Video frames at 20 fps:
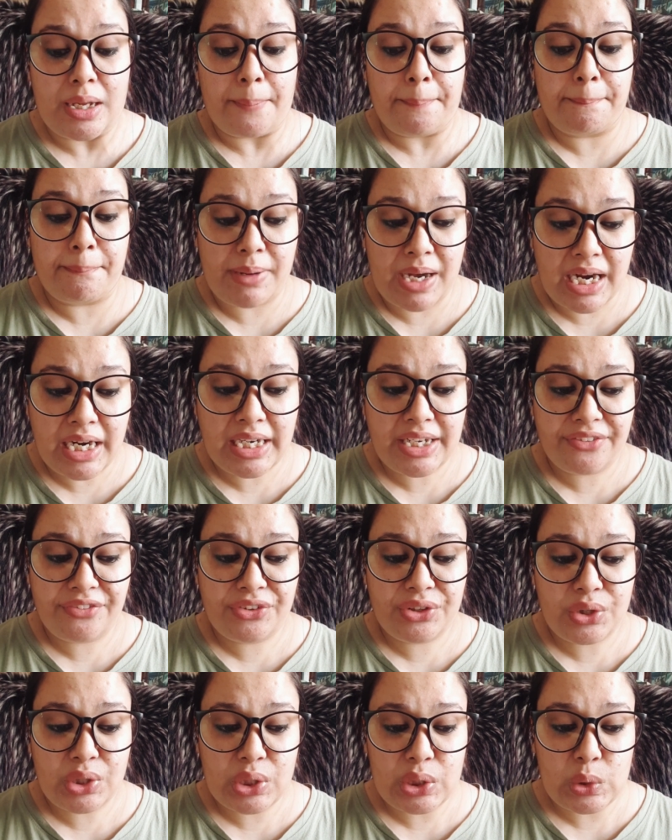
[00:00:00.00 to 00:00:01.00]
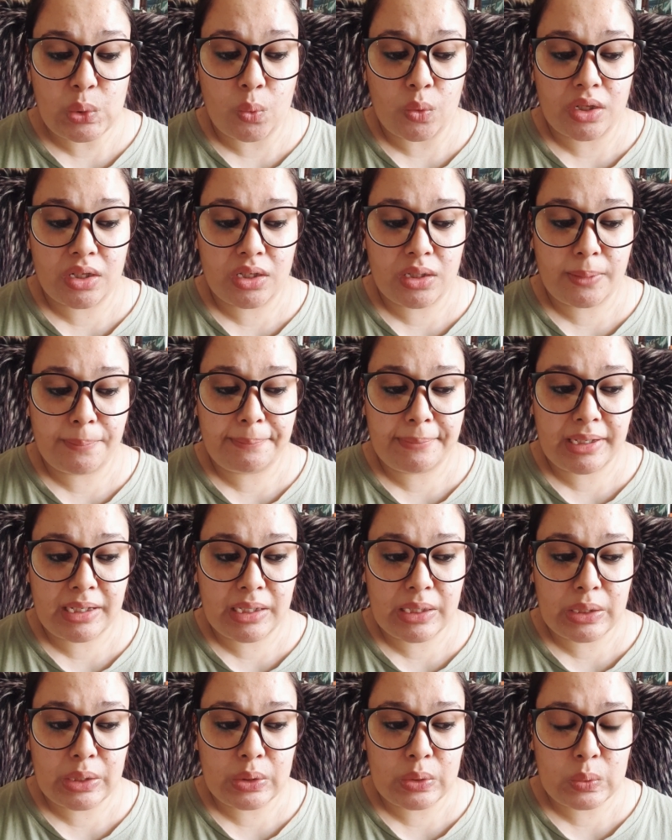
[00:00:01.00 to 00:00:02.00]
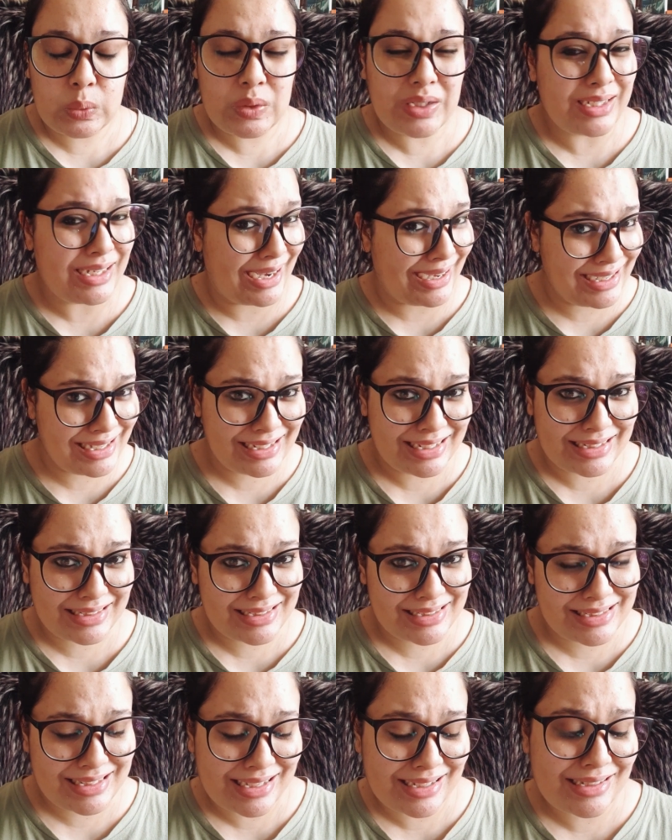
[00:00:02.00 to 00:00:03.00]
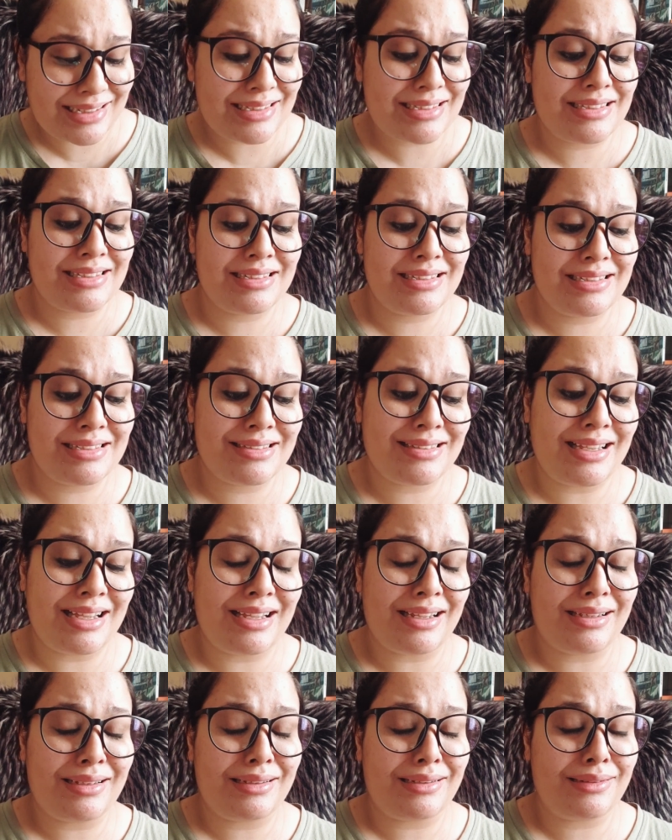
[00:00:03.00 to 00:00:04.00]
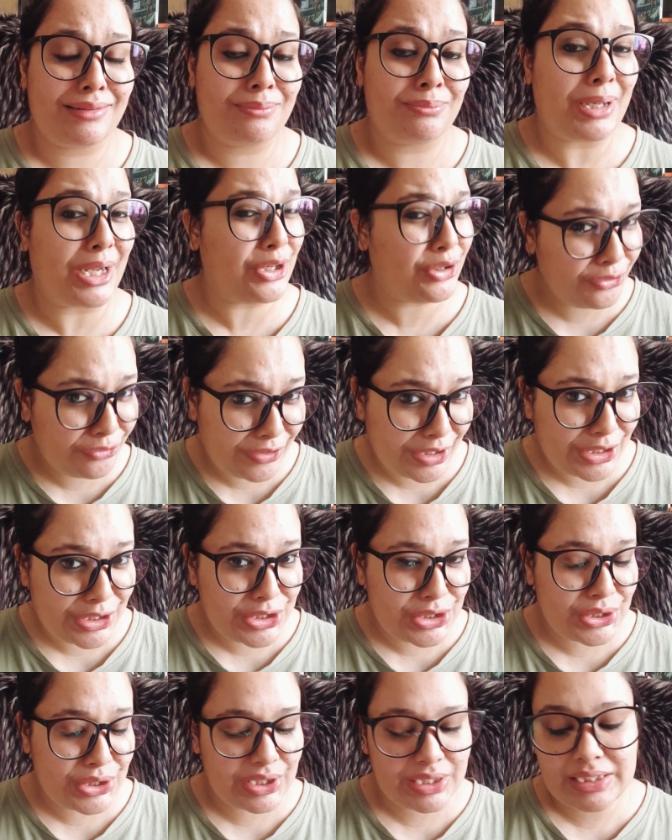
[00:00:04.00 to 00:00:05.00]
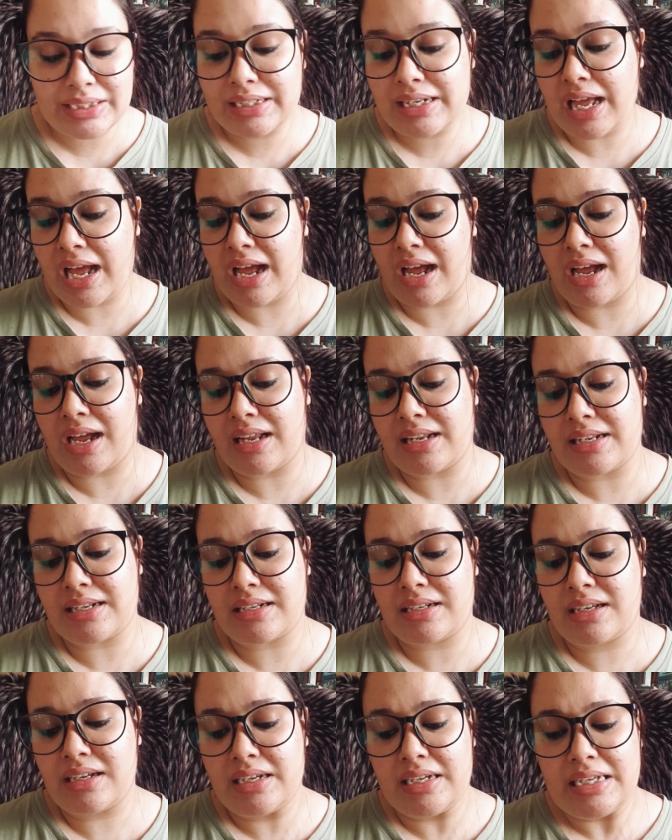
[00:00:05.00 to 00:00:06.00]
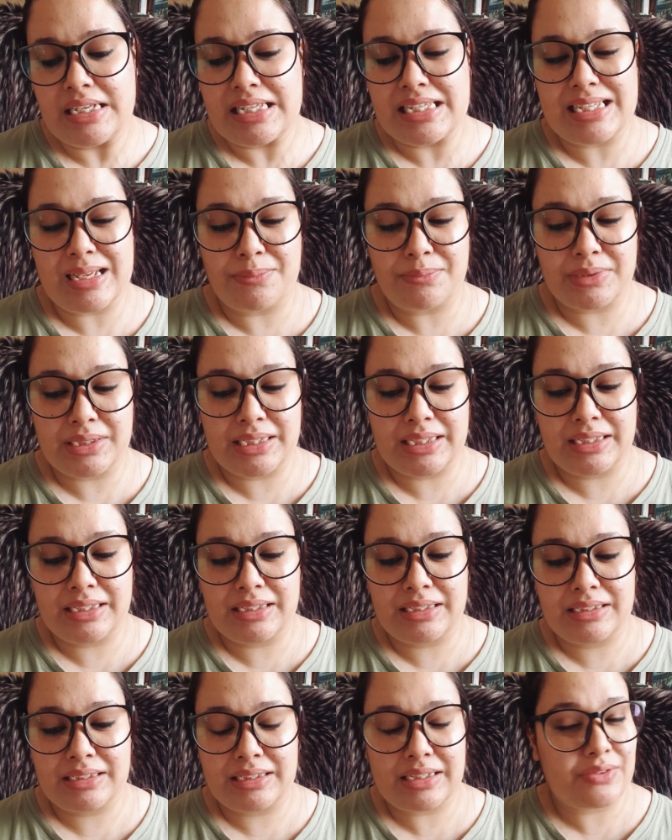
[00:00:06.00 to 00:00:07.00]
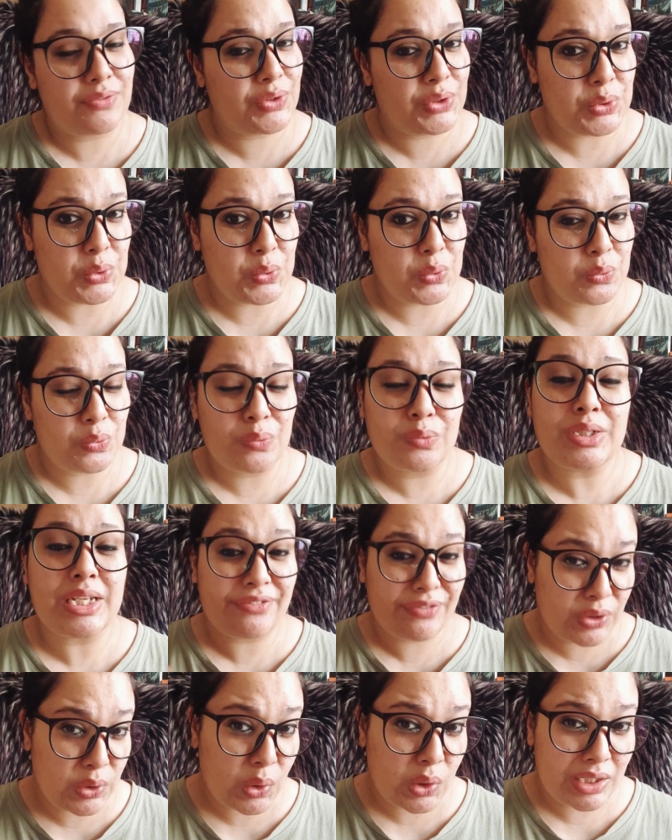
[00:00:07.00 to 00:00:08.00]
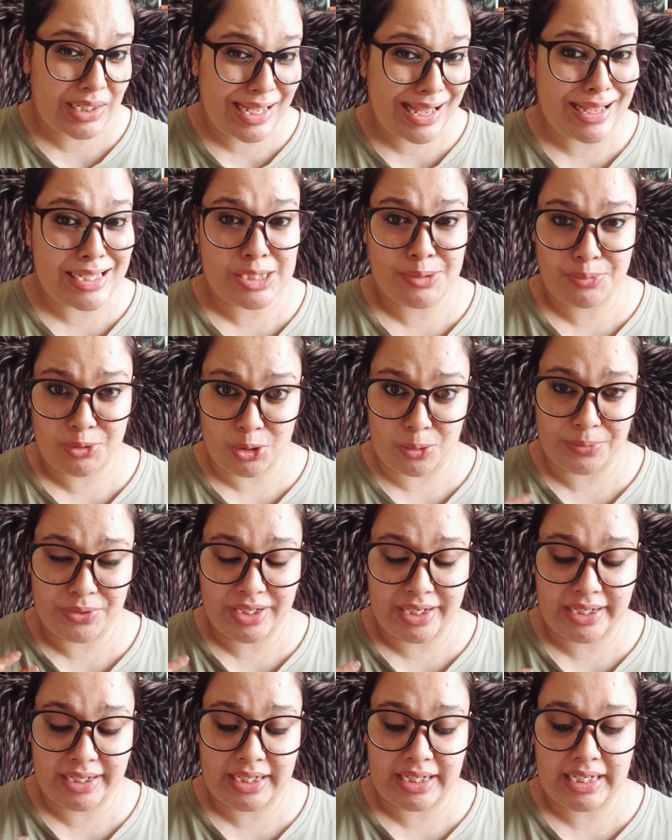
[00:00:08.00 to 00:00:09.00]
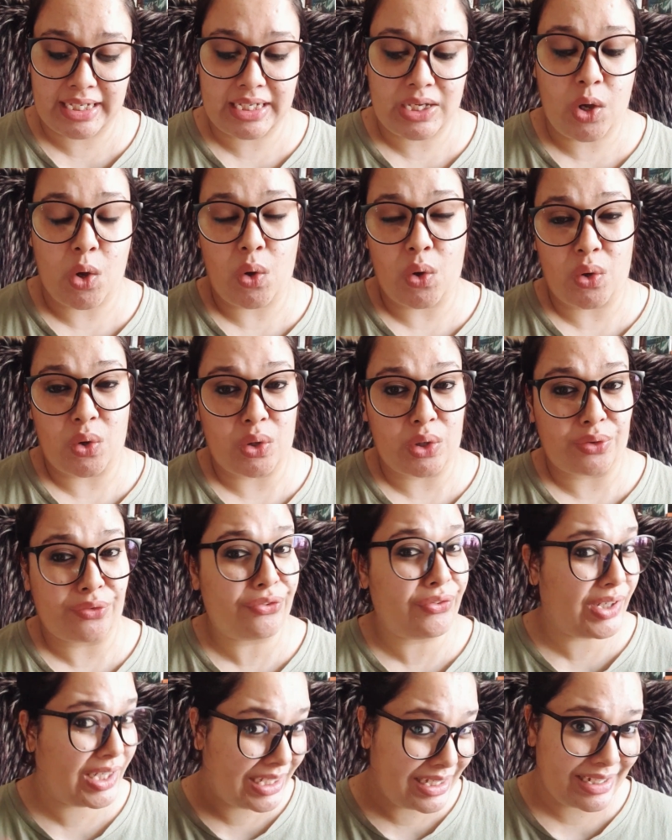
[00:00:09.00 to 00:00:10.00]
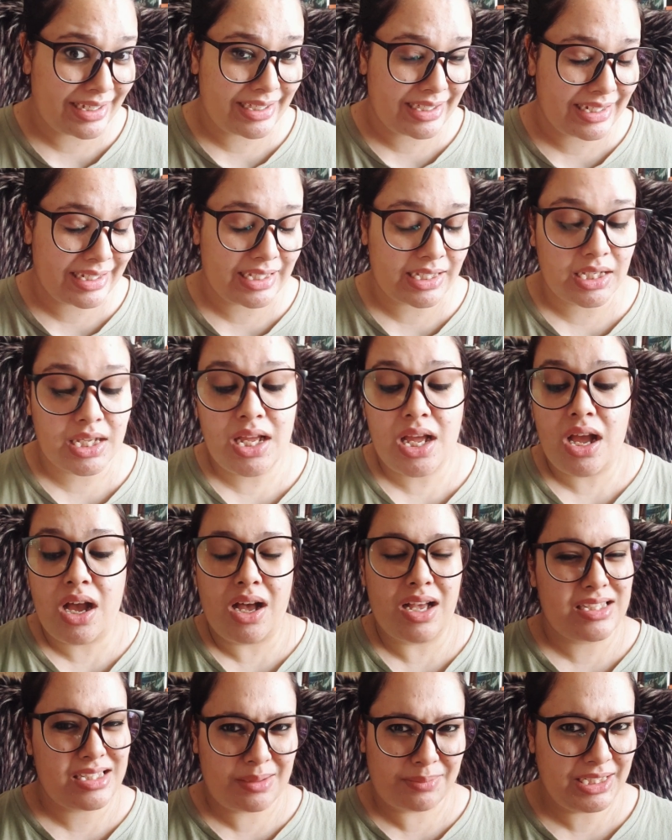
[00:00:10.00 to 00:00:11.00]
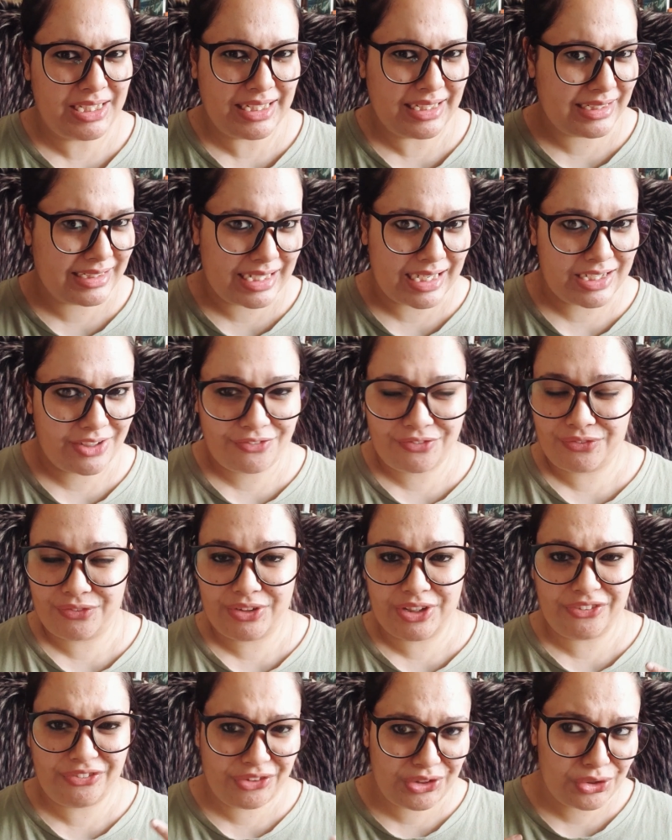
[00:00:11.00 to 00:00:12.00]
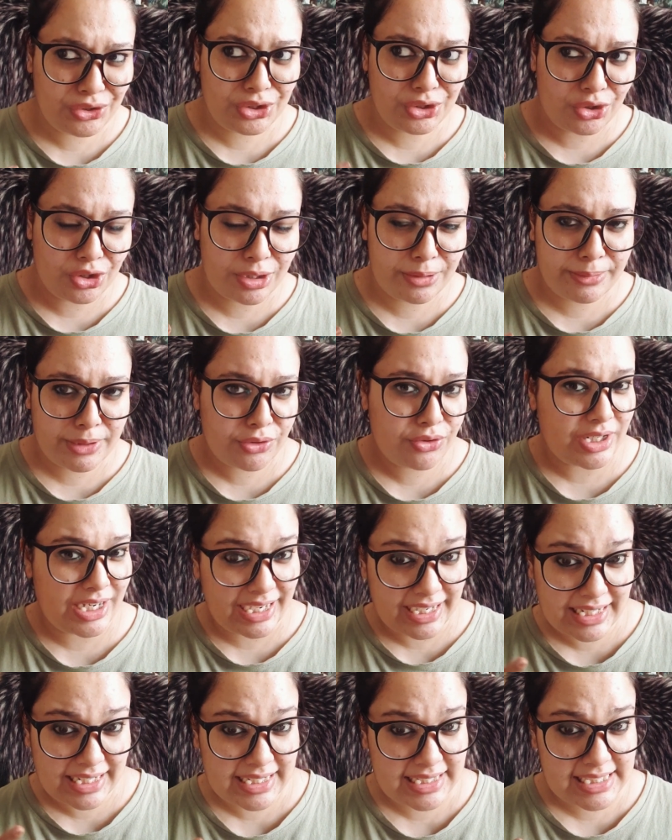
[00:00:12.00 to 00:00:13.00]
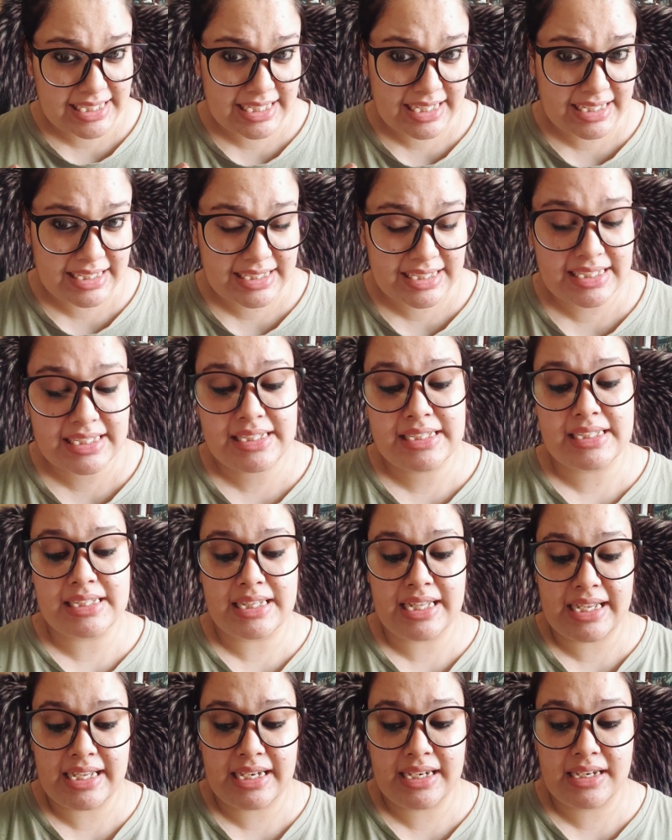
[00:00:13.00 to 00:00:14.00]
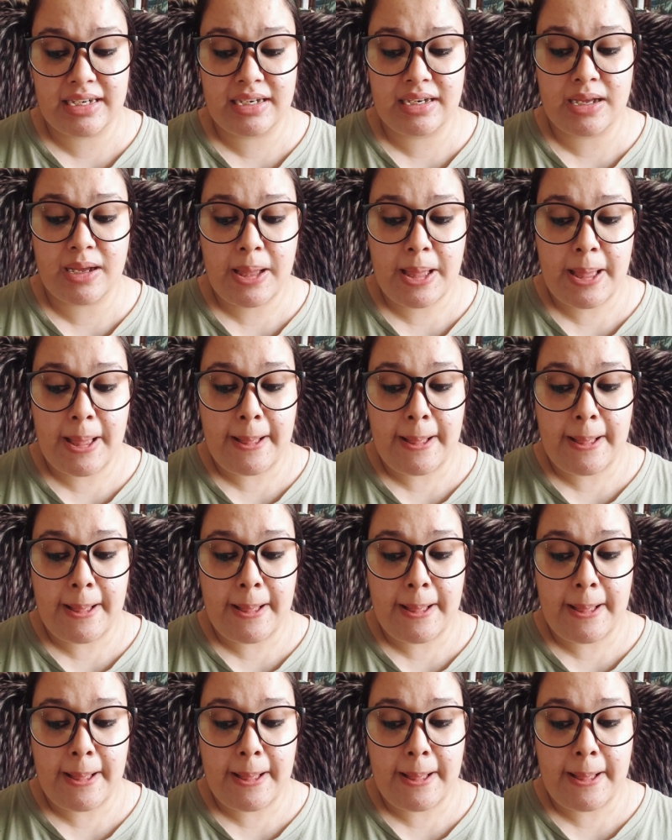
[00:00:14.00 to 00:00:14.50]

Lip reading: But if you are talking about writing exercises and microfiction and something that we call as prompt writing or free writing or something like that, if you're talking about writing exercises, then